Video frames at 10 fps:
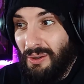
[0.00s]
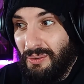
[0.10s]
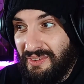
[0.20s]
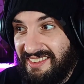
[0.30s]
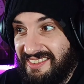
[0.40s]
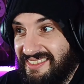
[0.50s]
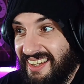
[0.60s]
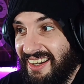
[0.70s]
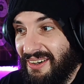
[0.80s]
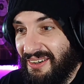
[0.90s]
oh
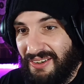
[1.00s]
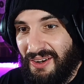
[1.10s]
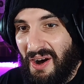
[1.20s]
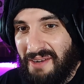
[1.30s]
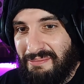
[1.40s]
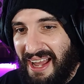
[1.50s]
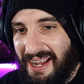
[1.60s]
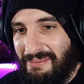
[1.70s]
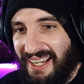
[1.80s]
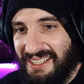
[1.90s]
dear God,
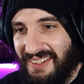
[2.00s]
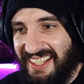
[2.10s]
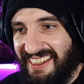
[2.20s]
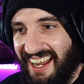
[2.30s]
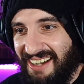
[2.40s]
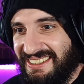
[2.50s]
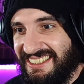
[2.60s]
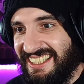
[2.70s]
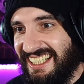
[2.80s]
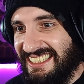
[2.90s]
Megamind right there.
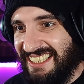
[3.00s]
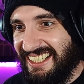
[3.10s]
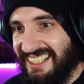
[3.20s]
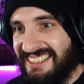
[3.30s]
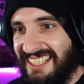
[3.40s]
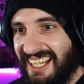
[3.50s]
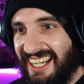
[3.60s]
Jesus.